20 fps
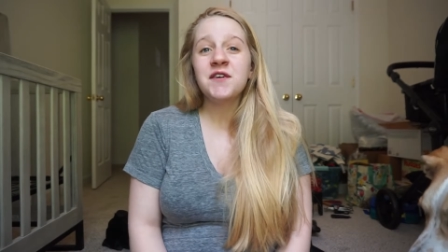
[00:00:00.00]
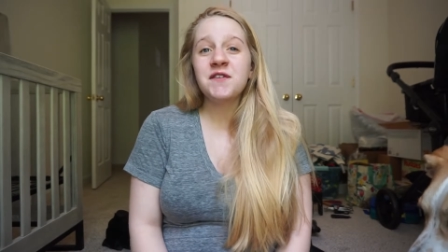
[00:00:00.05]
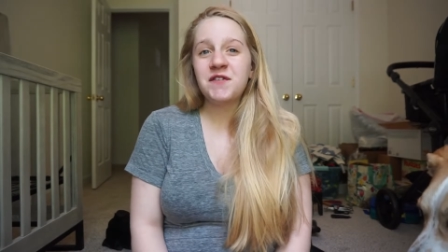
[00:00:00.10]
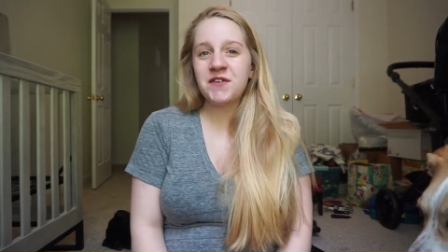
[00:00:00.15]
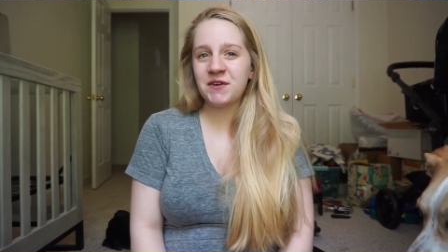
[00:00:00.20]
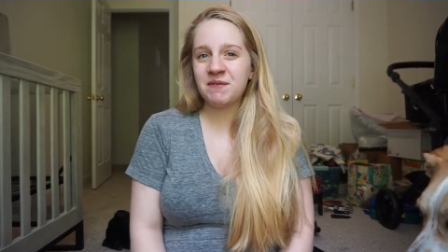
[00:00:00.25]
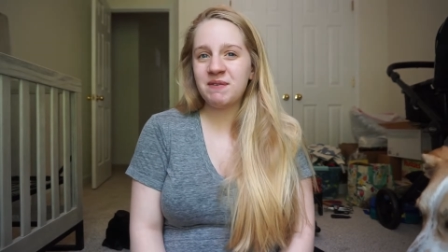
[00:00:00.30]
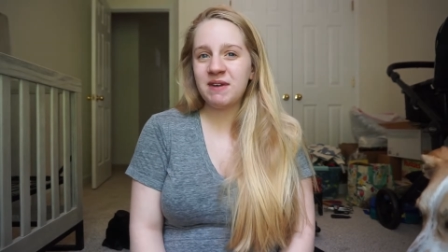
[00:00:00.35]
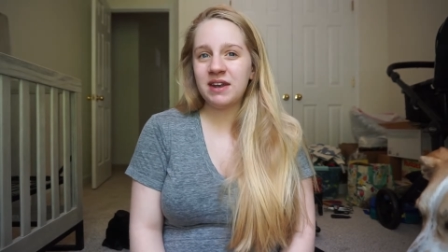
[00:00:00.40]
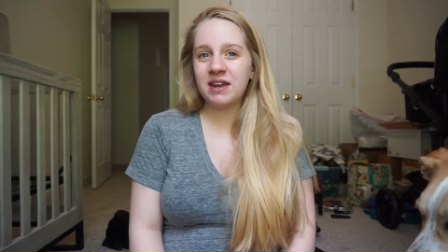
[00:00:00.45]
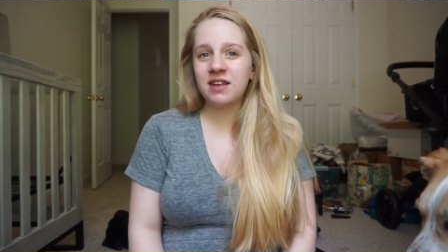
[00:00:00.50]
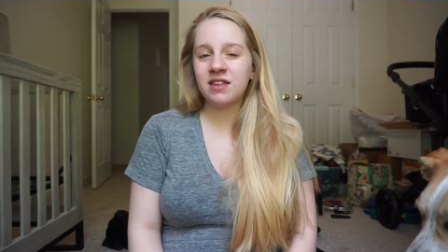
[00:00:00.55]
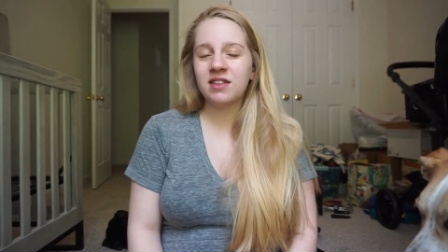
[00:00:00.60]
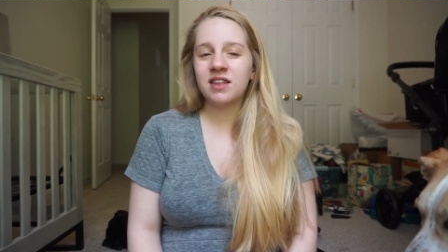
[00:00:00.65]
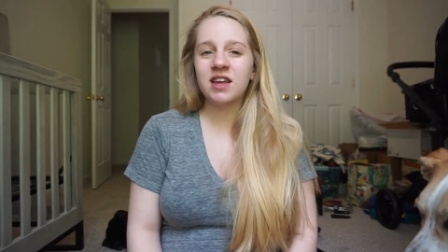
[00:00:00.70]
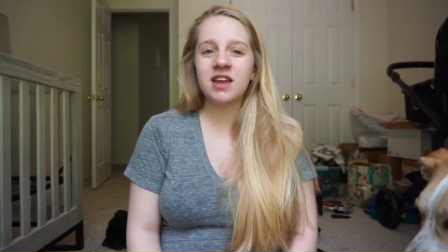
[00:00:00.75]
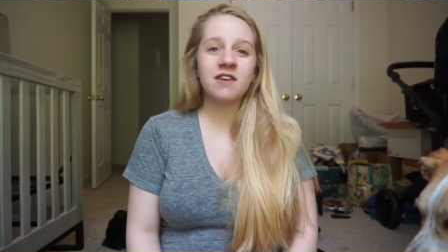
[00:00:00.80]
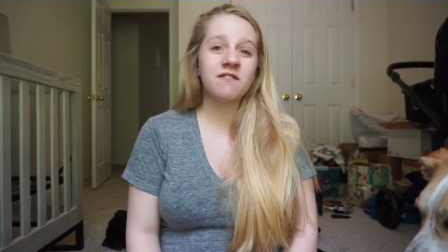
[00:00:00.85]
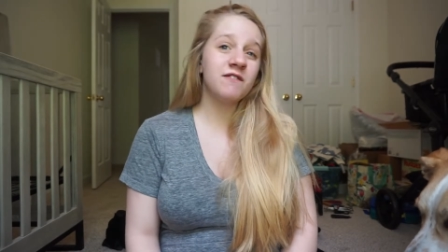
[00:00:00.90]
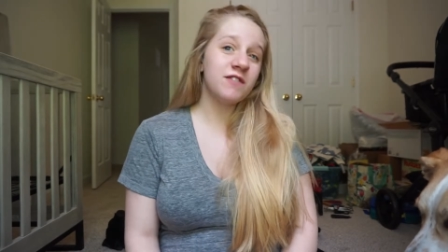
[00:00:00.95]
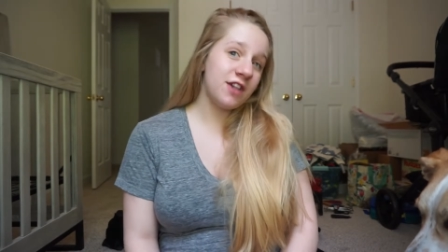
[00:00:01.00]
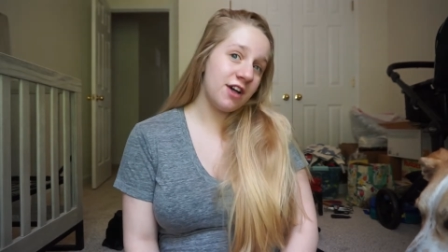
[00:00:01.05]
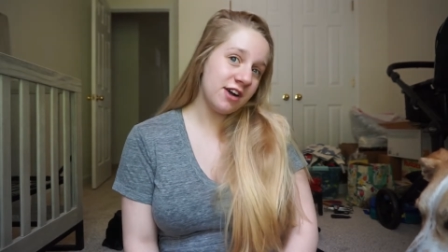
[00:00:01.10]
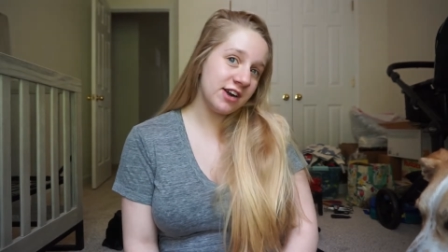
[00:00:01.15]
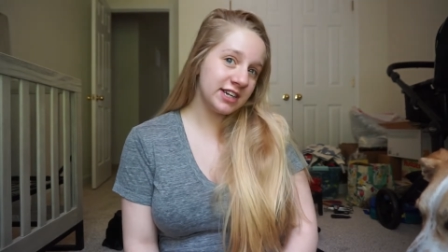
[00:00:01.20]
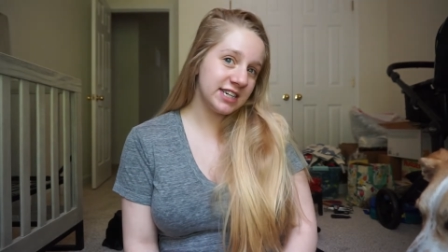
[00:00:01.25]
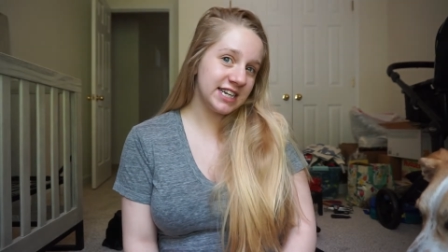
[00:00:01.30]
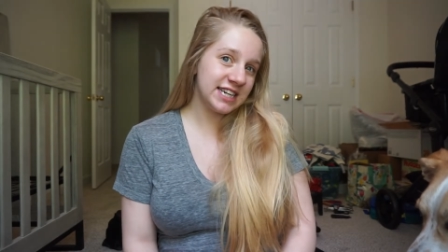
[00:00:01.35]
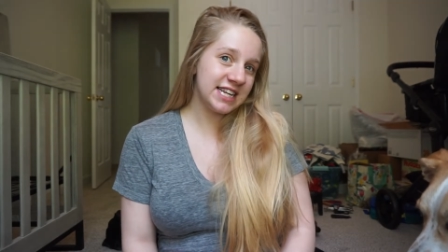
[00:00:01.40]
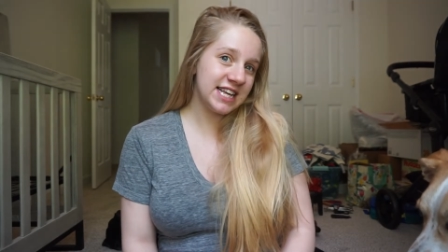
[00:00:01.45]
filmed anything,
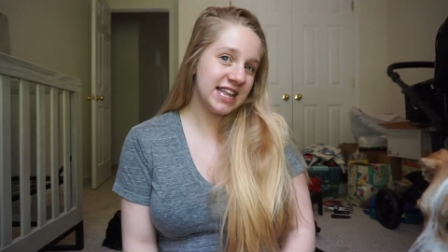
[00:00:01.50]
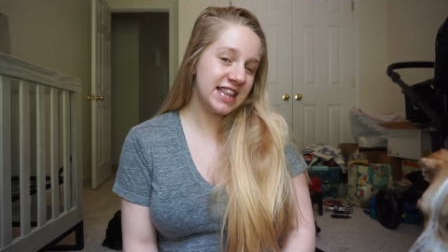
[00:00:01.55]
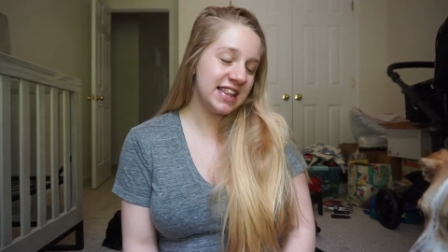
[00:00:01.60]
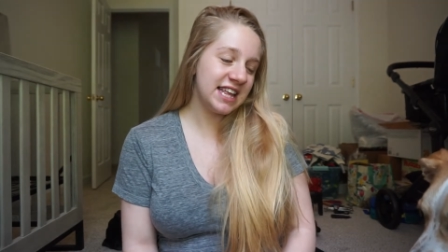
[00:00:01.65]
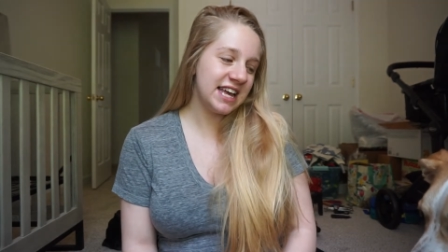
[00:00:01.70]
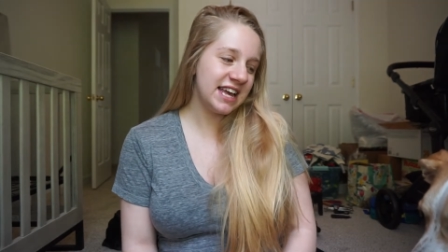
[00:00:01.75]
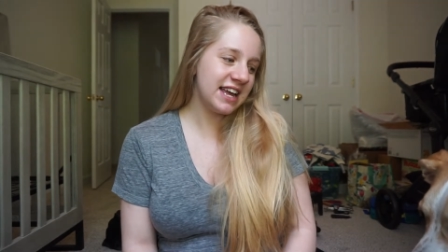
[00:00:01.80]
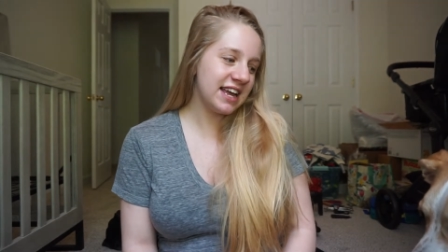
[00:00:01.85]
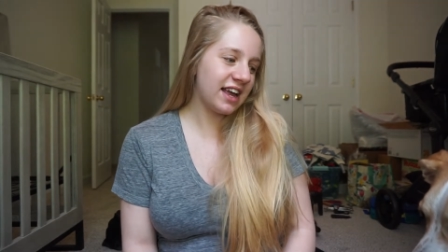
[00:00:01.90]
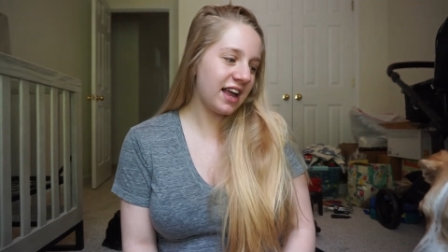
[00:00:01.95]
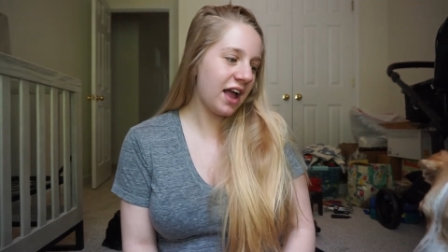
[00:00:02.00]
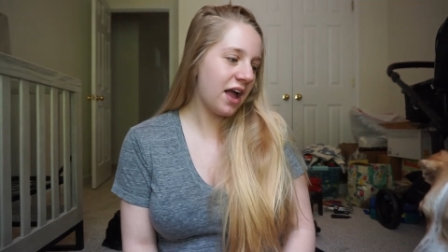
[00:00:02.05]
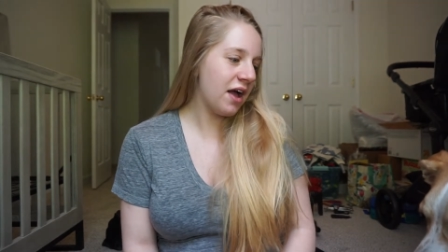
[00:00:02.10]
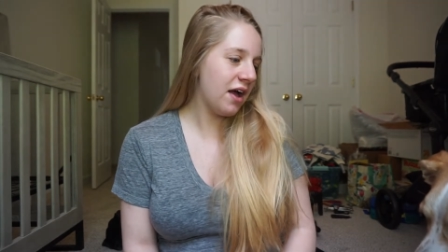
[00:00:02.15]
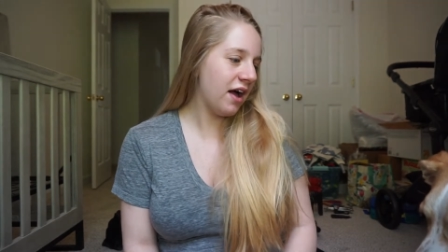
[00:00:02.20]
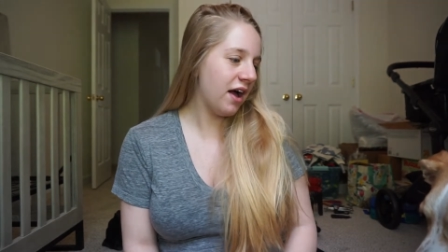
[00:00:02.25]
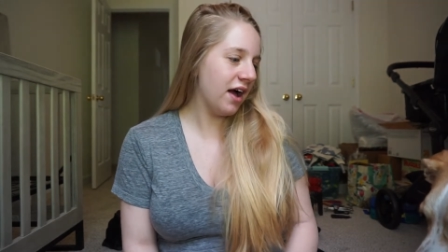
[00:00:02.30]
vlogged anything,